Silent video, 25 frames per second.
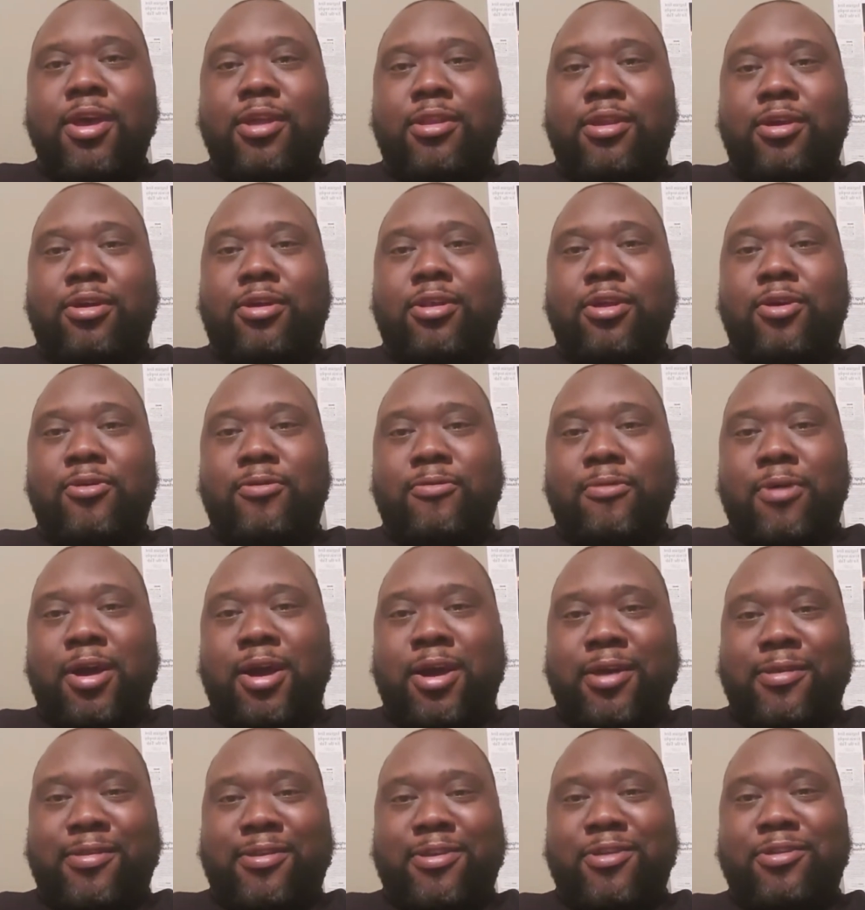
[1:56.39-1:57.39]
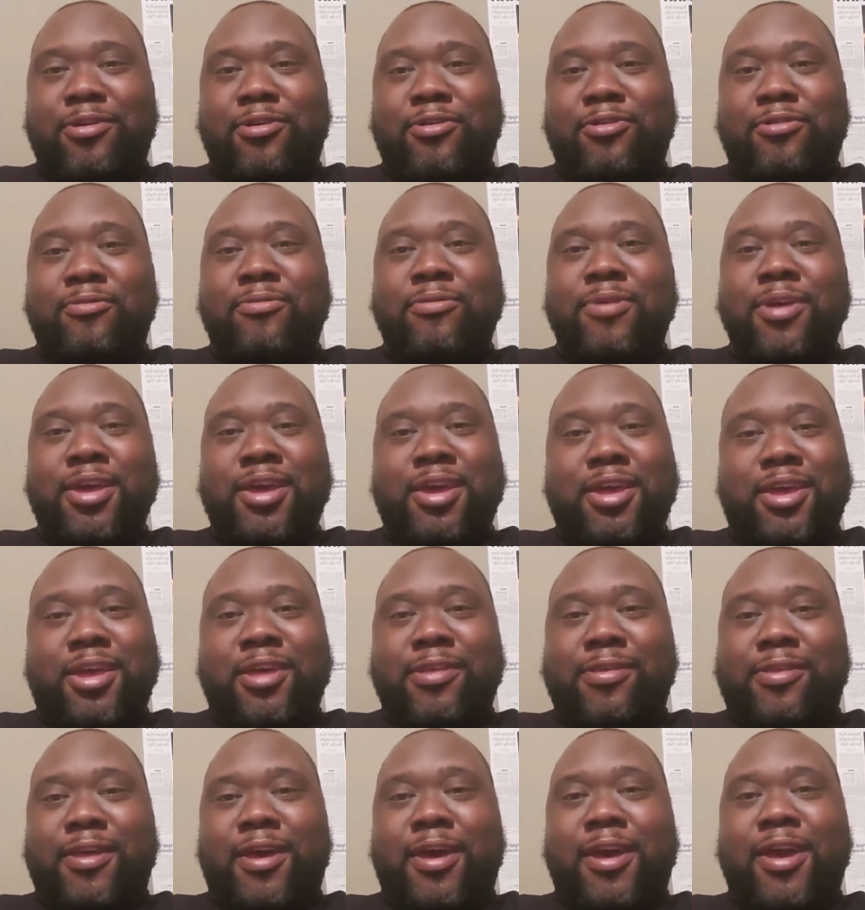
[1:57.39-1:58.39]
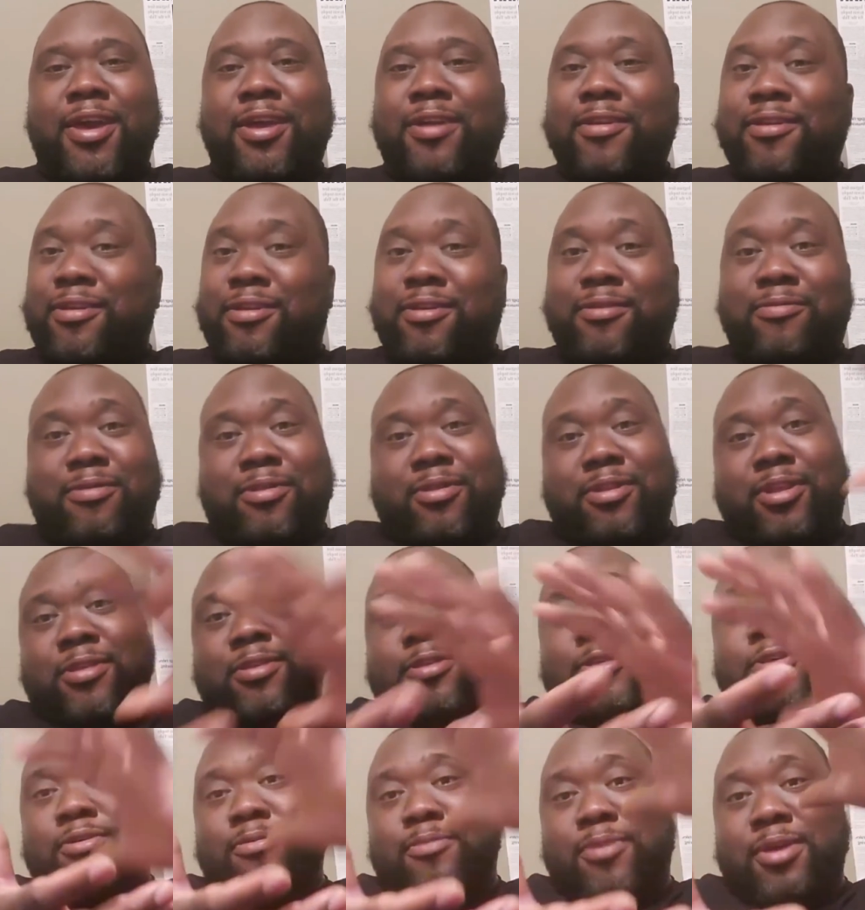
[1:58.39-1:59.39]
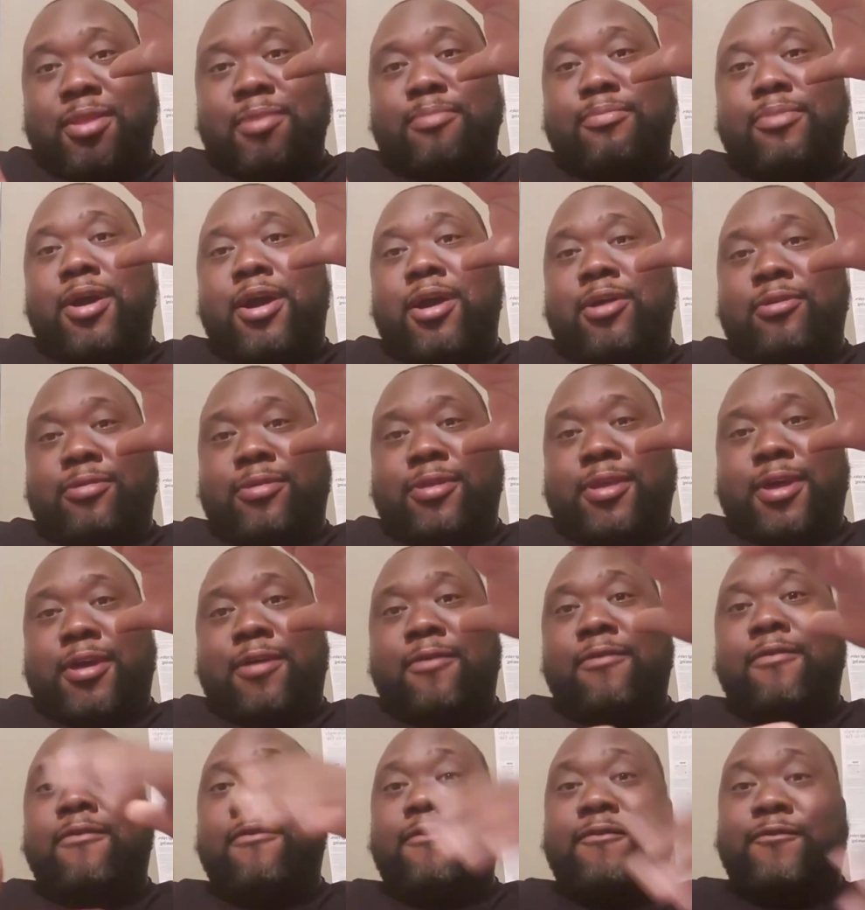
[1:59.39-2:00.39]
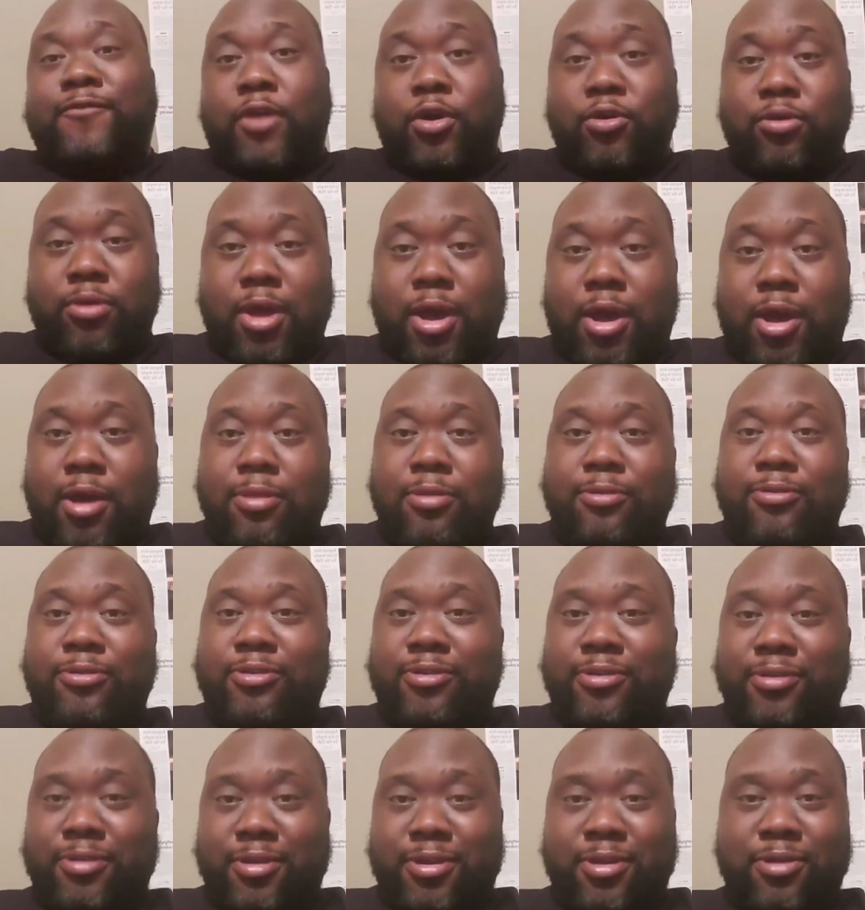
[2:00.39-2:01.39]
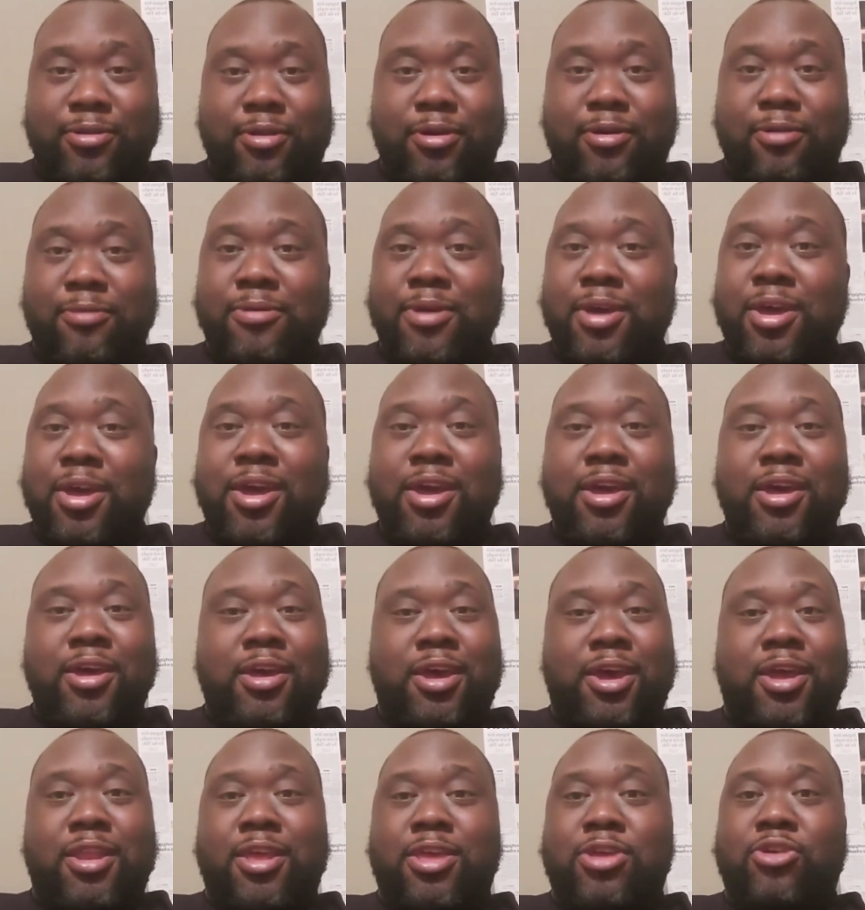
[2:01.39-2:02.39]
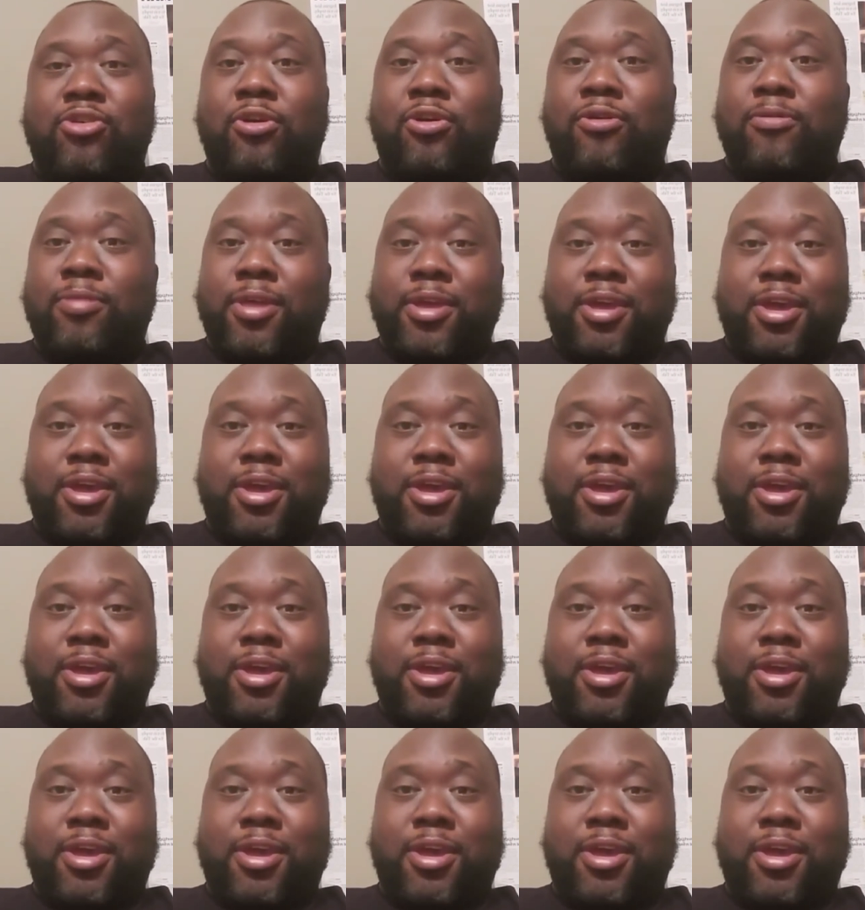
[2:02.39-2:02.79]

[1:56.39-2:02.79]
The Clorox, you know, it's like these little bitty bottles now, $4, you know. And then you can only